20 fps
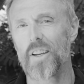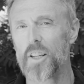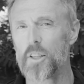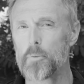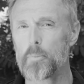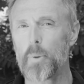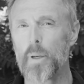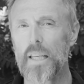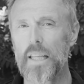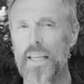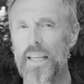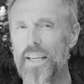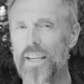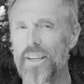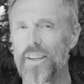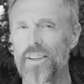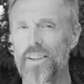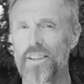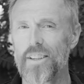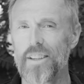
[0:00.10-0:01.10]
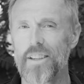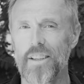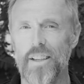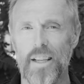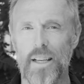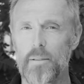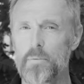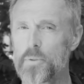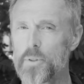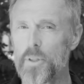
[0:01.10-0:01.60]
It's been a year
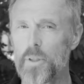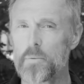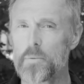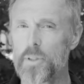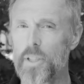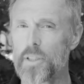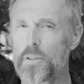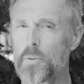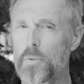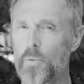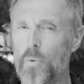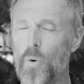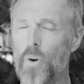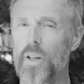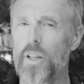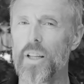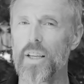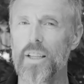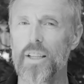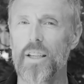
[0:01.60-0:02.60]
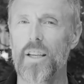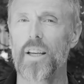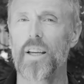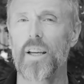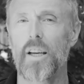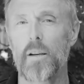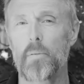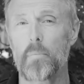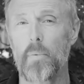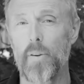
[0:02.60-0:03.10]
and I'm still obsessed with foiling.
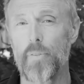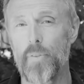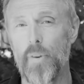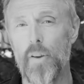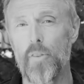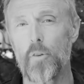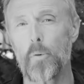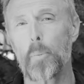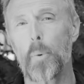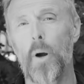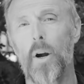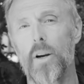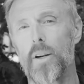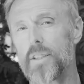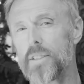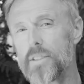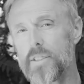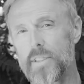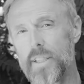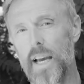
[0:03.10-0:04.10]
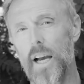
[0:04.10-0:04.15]
My favorite part is the